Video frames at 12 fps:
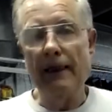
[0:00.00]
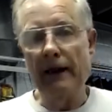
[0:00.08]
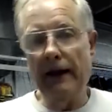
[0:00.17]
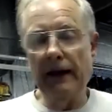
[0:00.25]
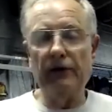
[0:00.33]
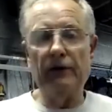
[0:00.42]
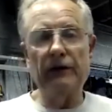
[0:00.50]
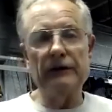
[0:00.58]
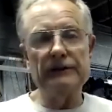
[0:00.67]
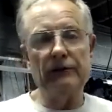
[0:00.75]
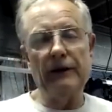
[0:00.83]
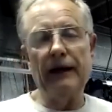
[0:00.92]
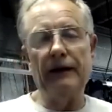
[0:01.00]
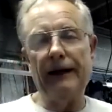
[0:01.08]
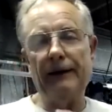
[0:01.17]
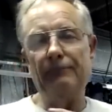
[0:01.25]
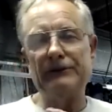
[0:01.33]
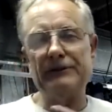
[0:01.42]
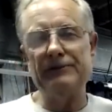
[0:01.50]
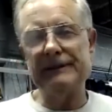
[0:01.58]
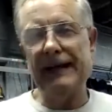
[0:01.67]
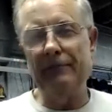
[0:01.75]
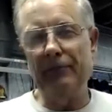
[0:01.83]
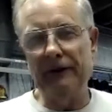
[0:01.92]
and you're going to say, well, I'll put some
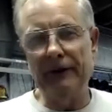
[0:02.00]
Sta-Bil in,